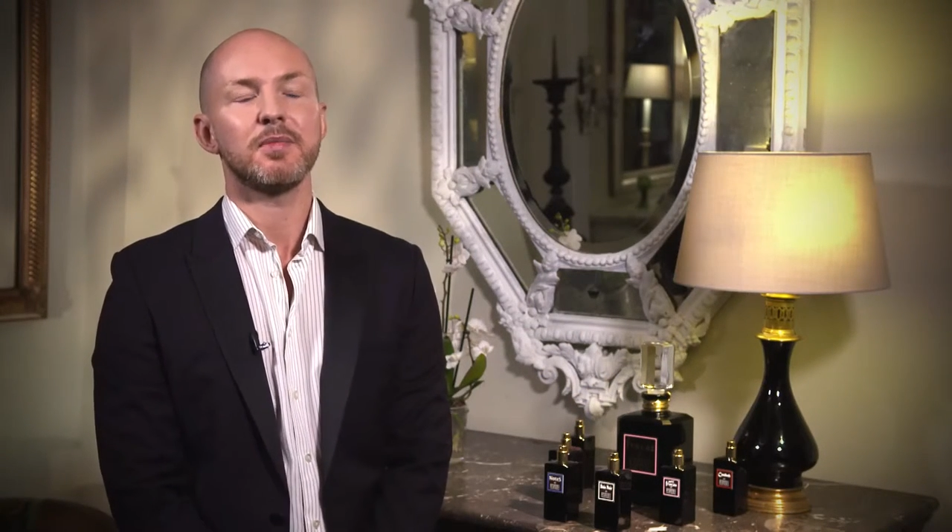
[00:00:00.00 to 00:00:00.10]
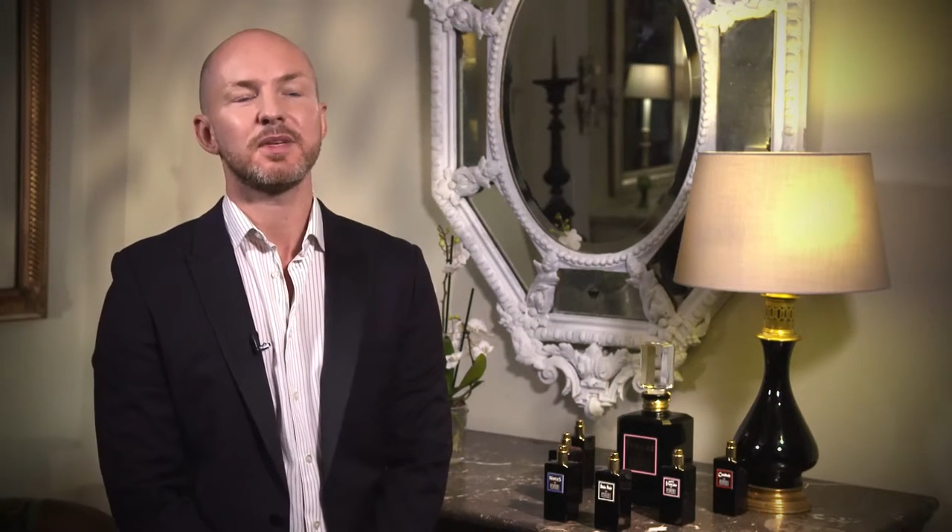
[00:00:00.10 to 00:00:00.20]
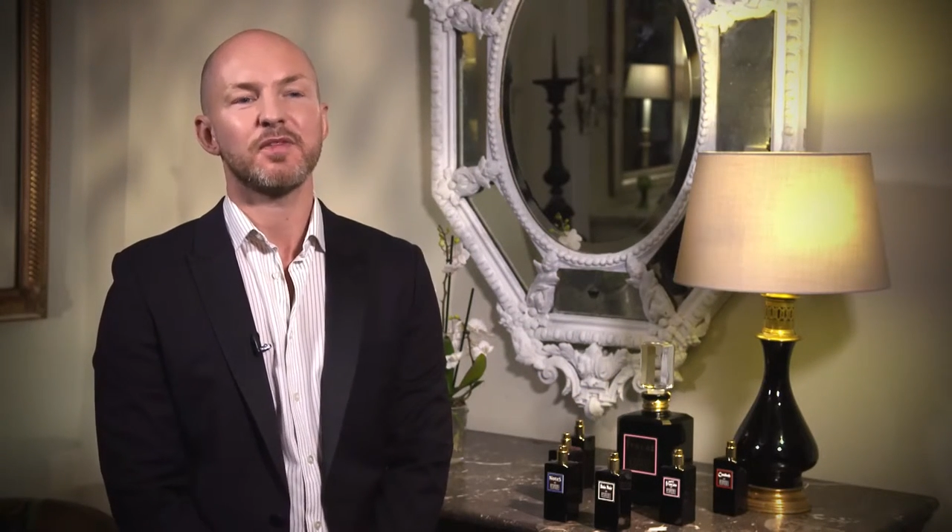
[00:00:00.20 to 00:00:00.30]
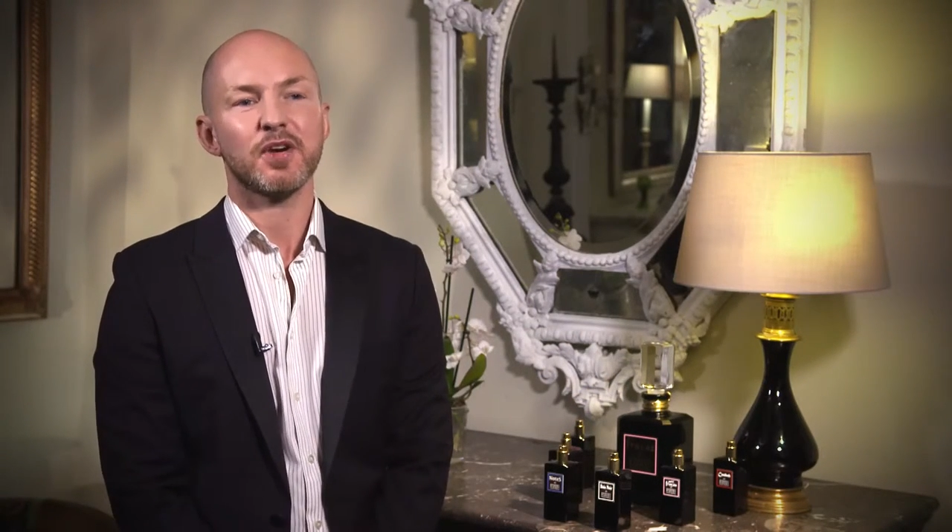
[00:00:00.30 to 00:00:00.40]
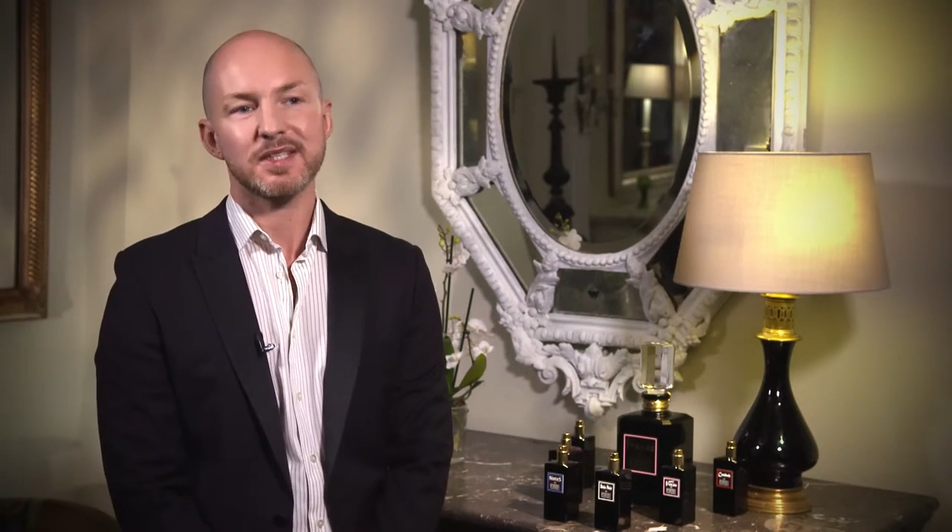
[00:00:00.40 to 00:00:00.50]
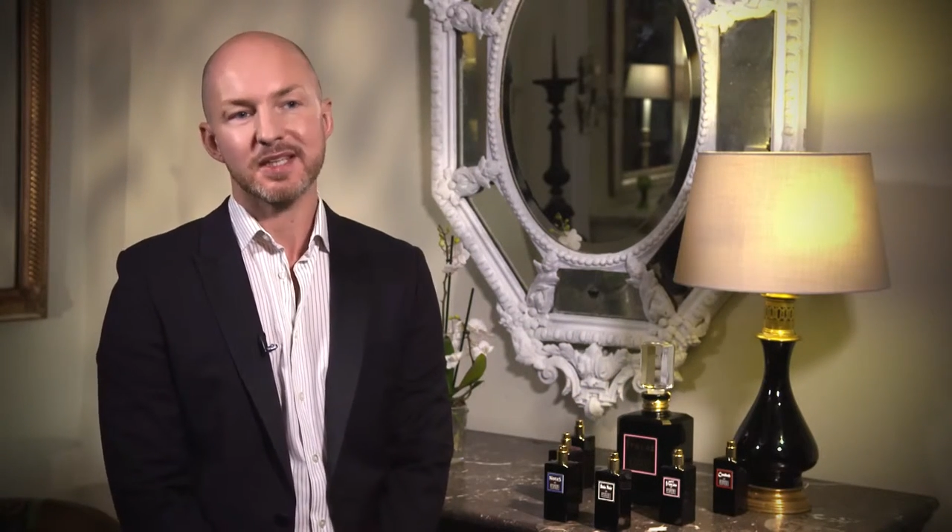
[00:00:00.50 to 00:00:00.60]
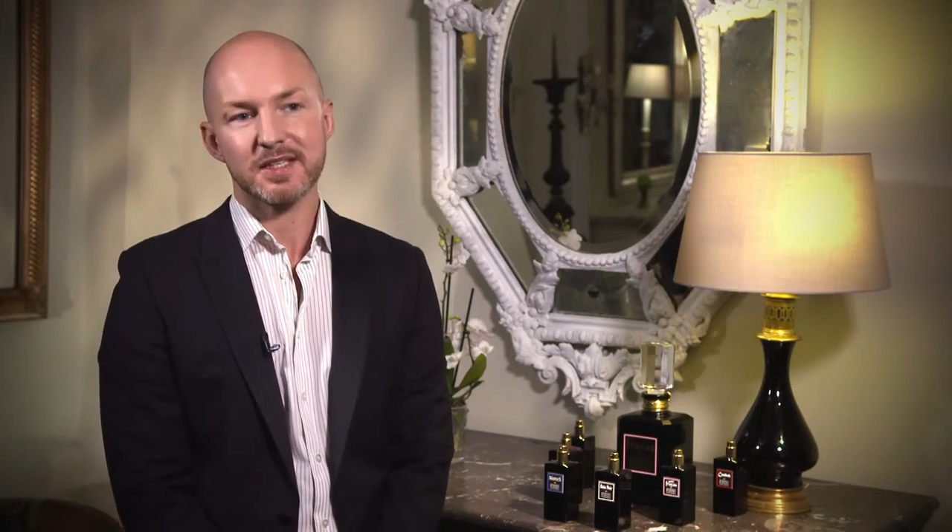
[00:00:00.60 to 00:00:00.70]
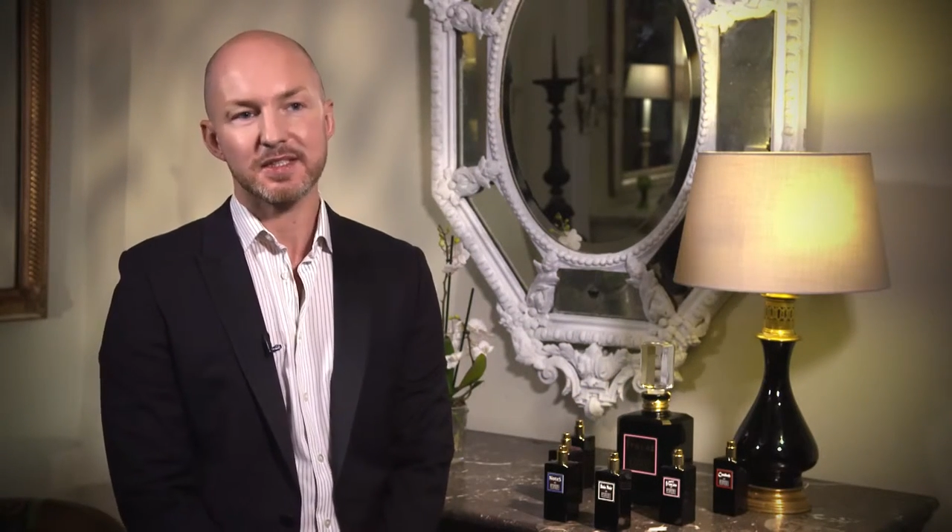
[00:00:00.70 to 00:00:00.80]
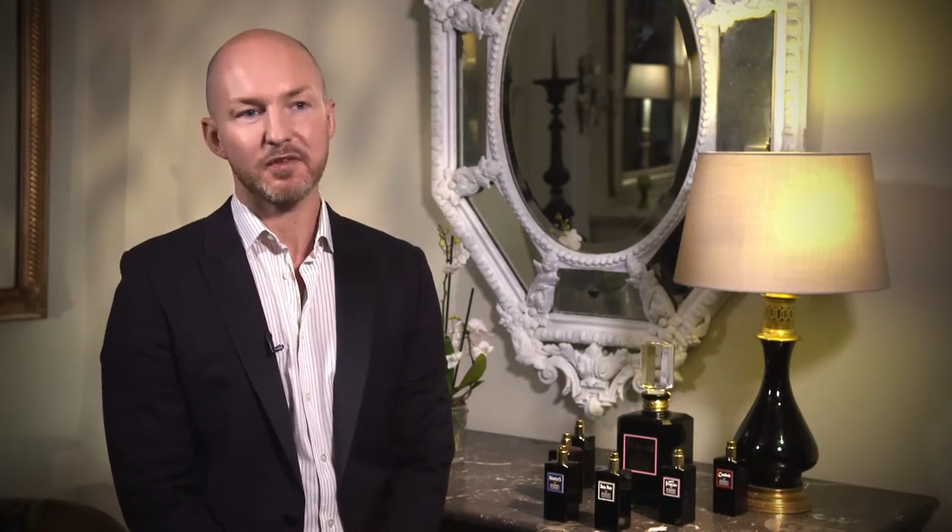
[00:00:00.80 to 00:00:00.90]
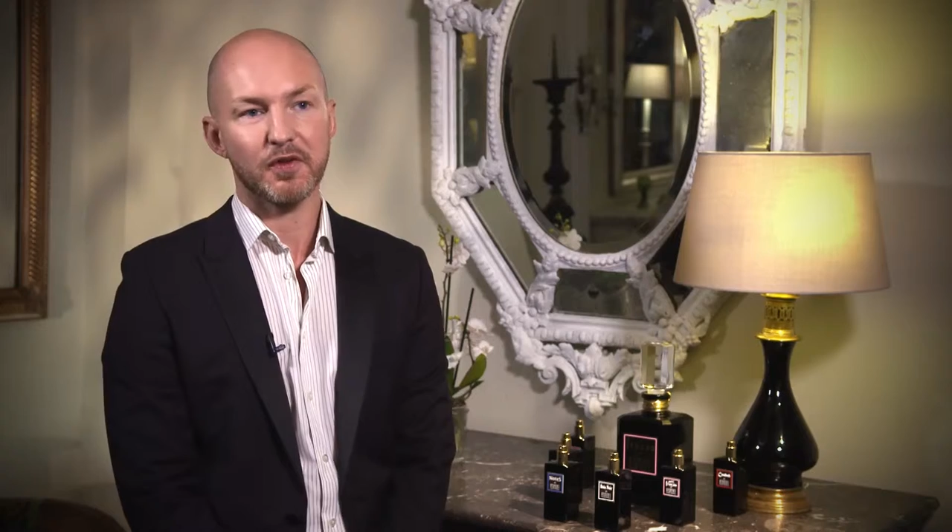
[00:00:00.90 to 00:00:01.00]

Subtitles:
but it's a very sexy